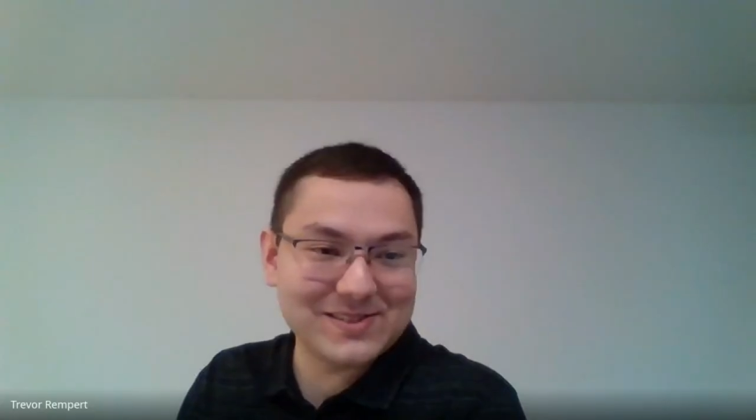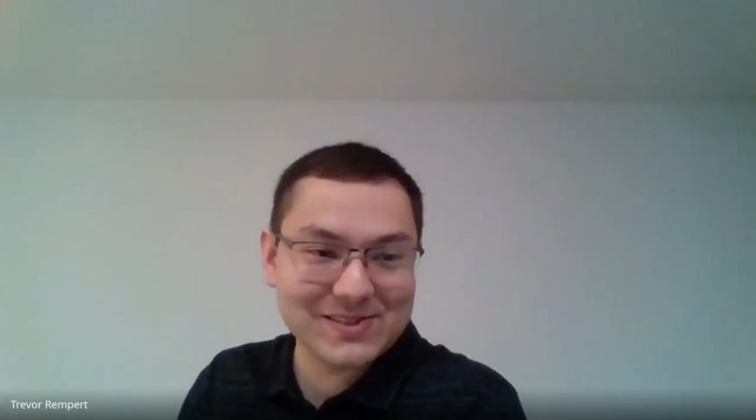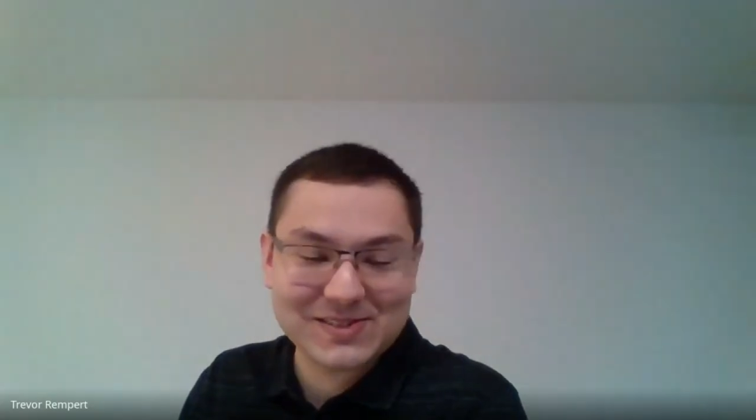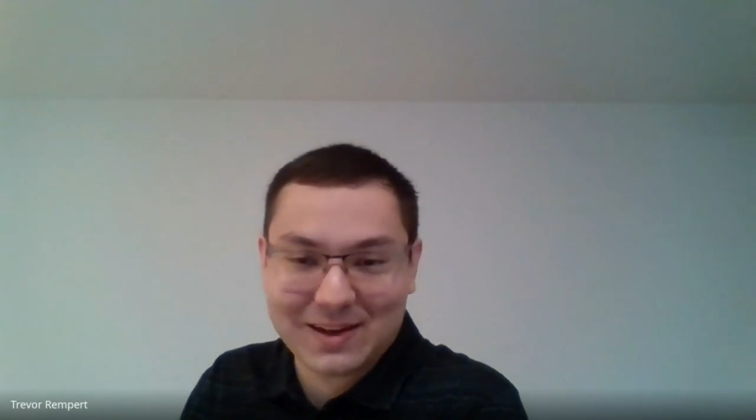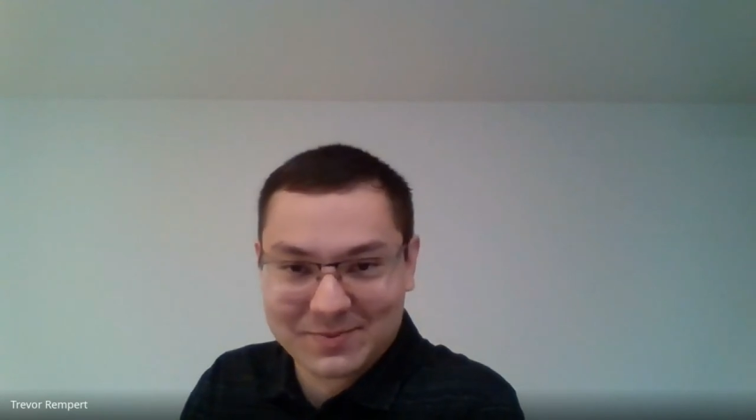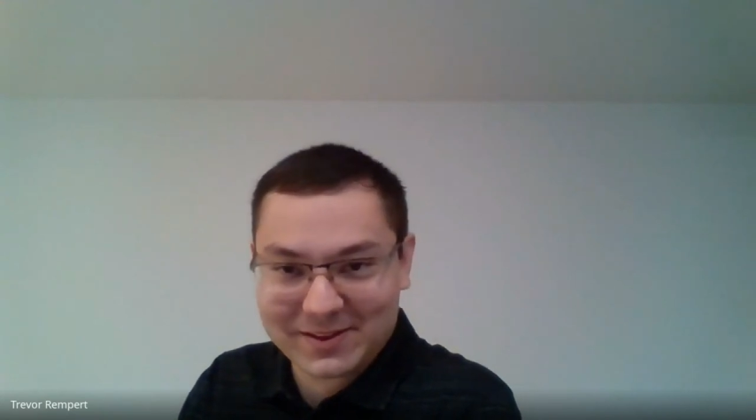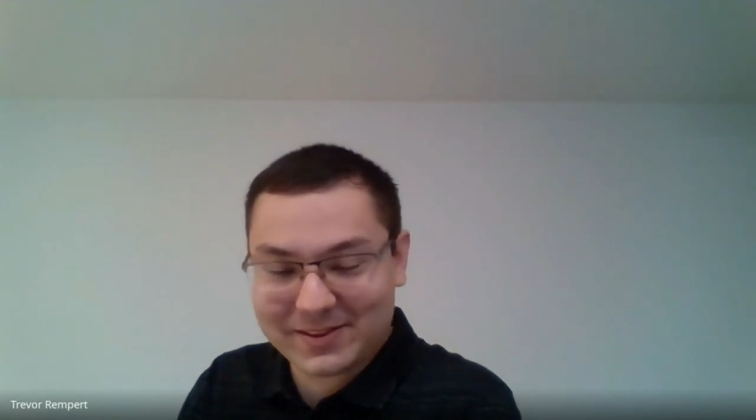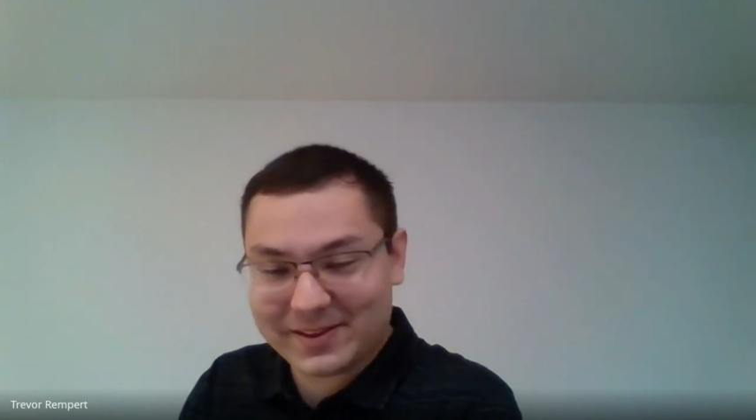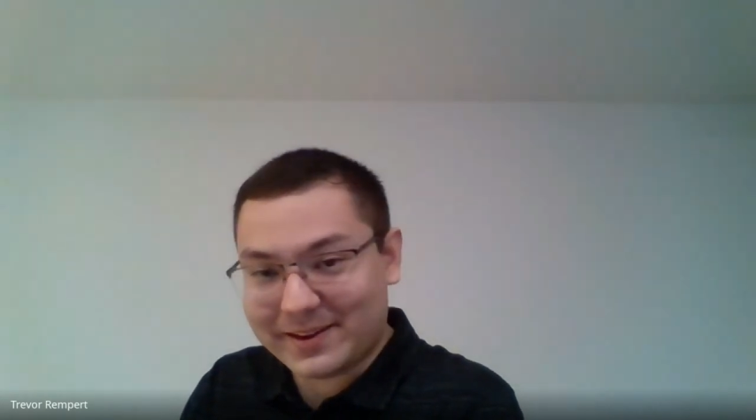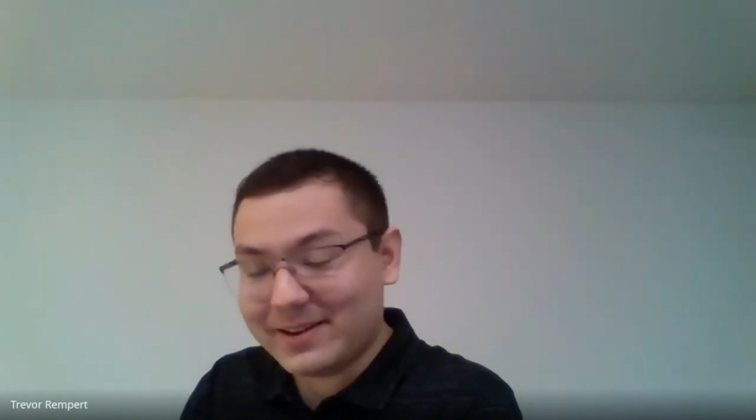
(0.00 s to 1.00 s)
is something
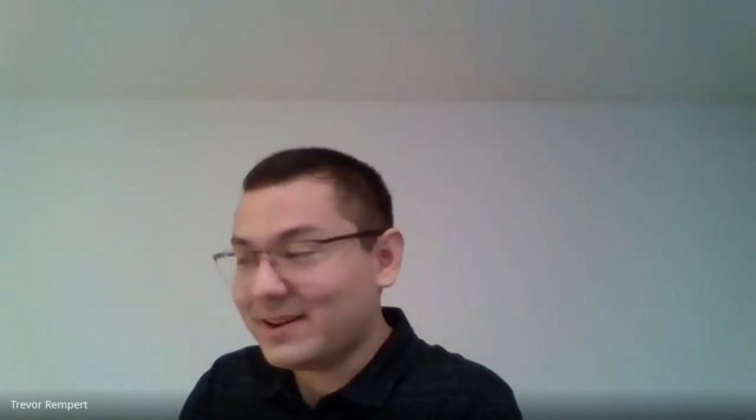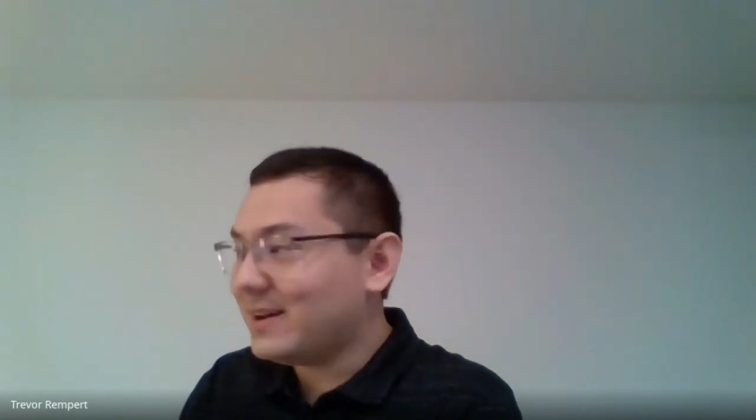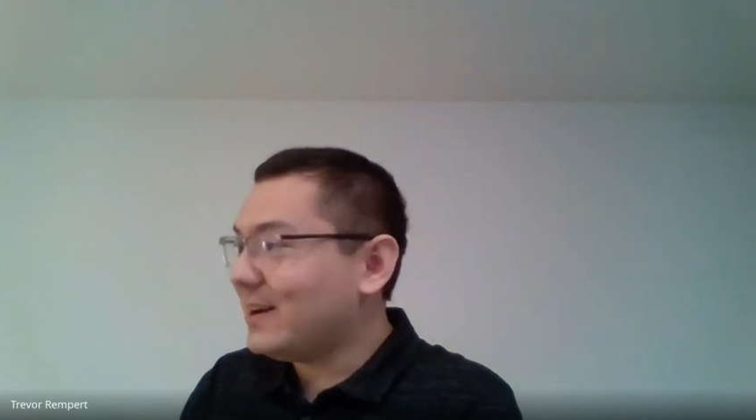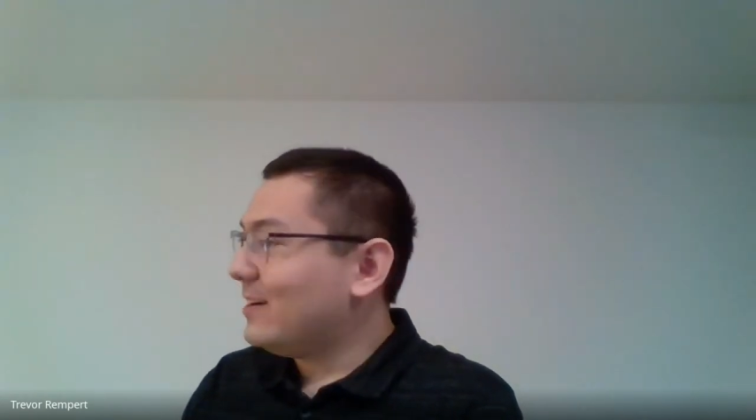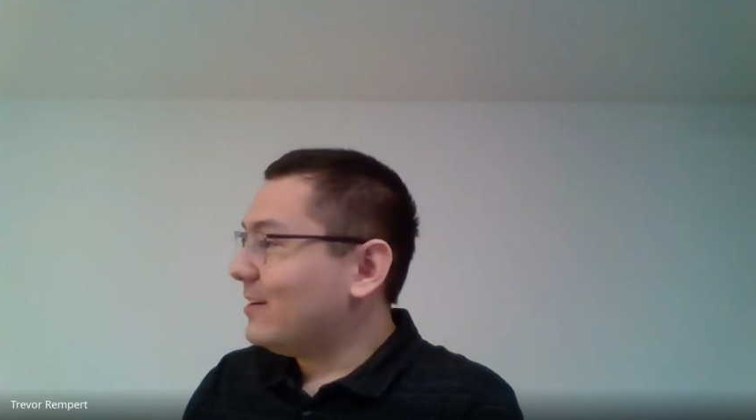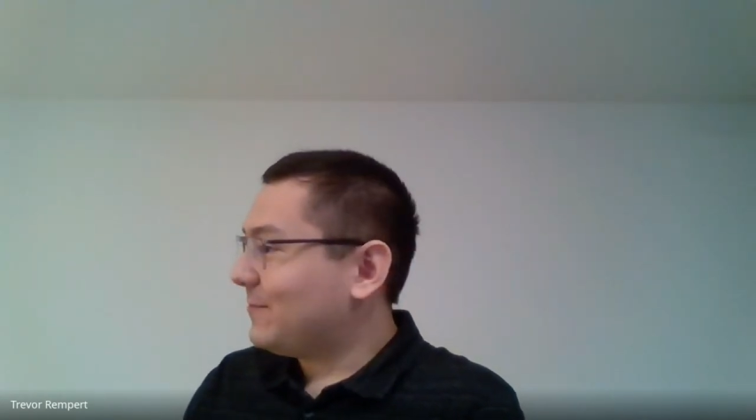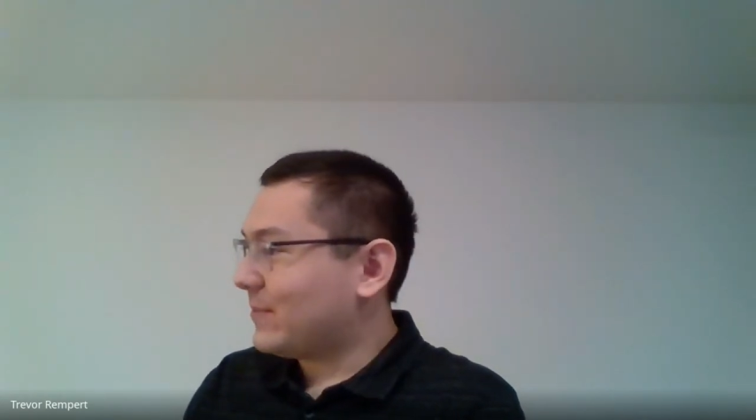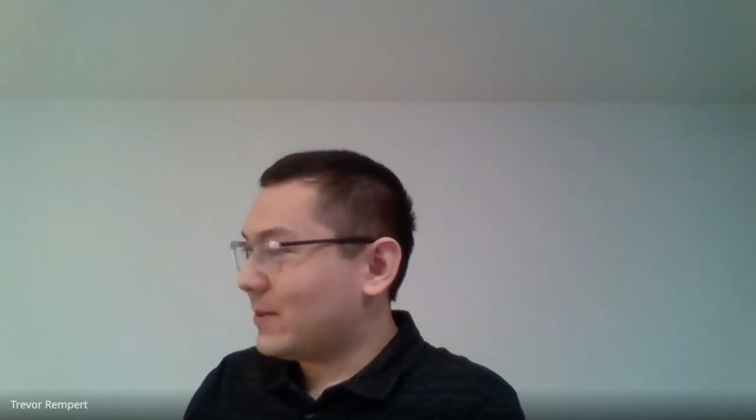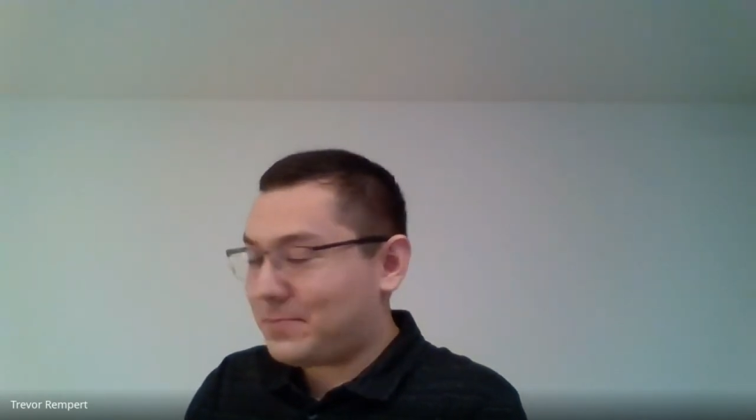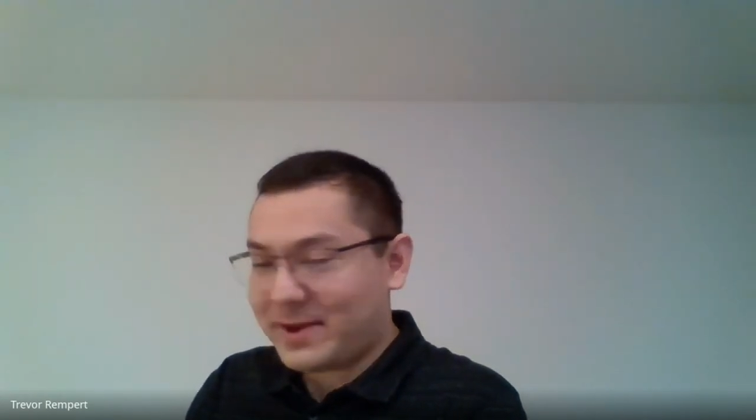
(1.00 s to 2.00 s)
that, for
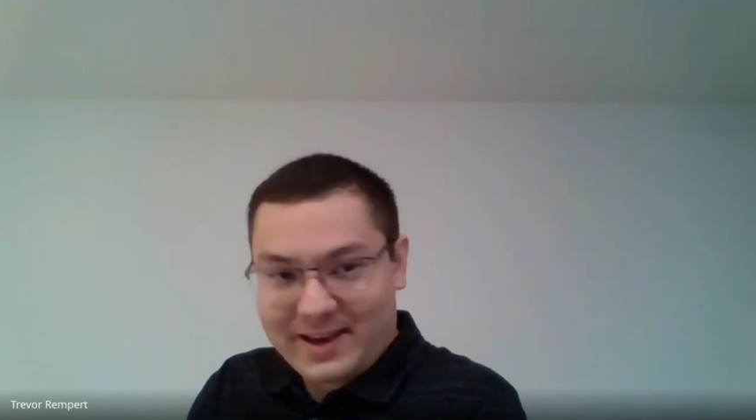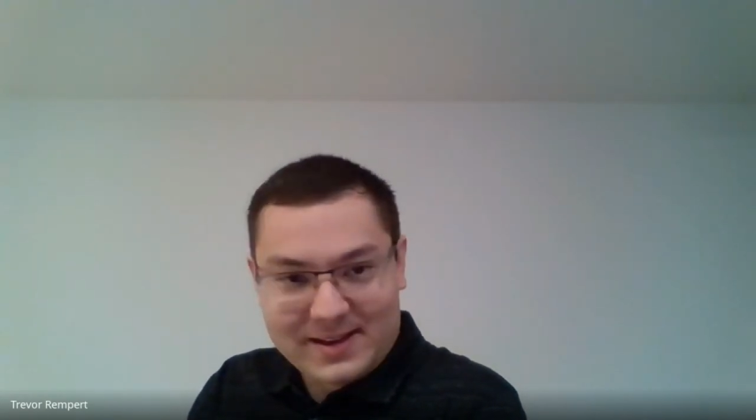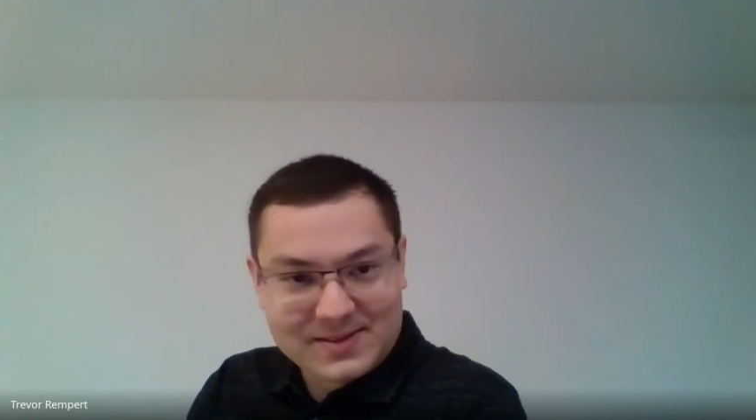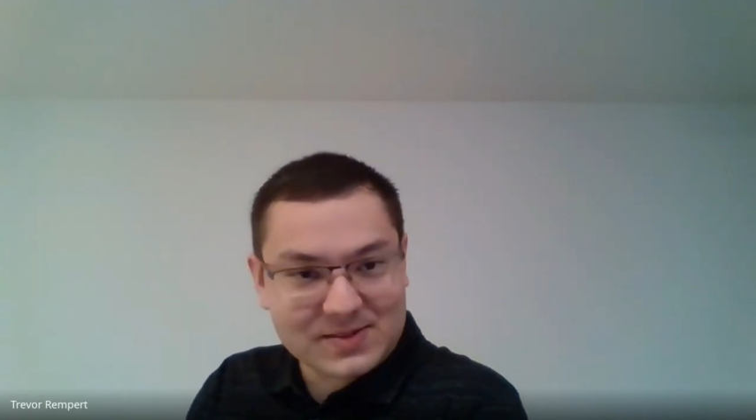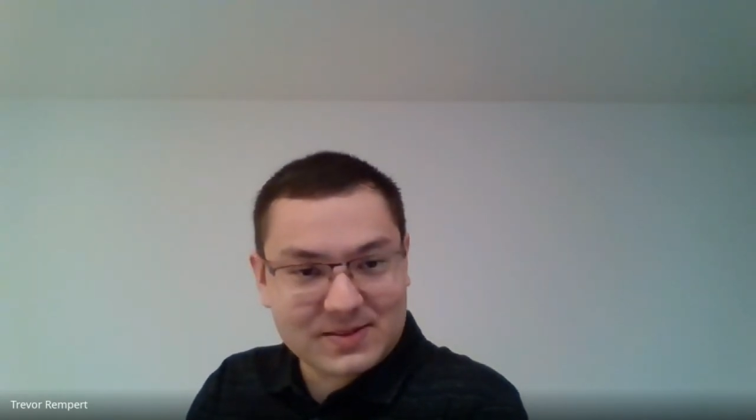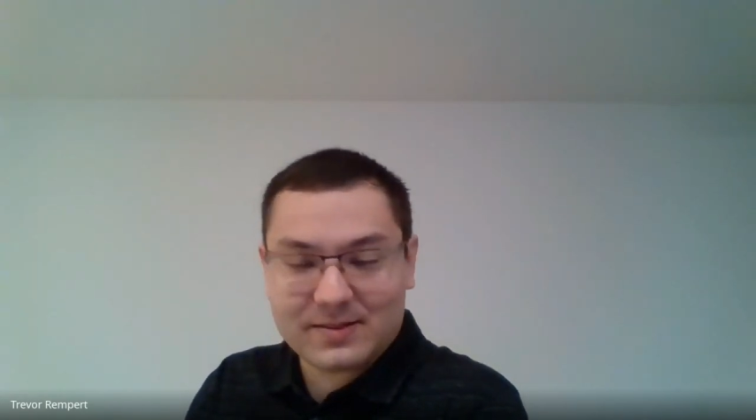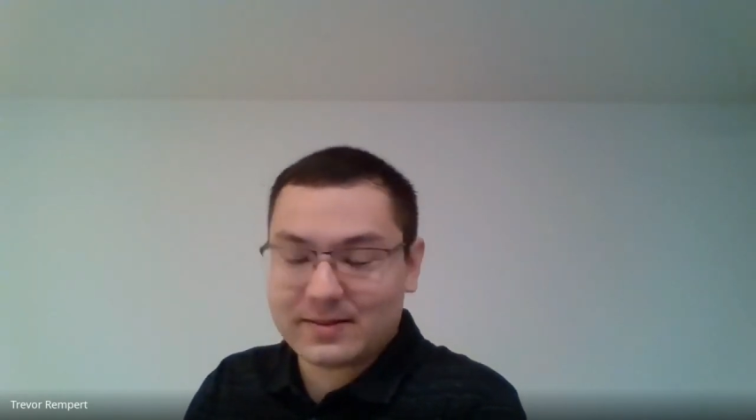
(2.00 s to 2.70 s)
the past,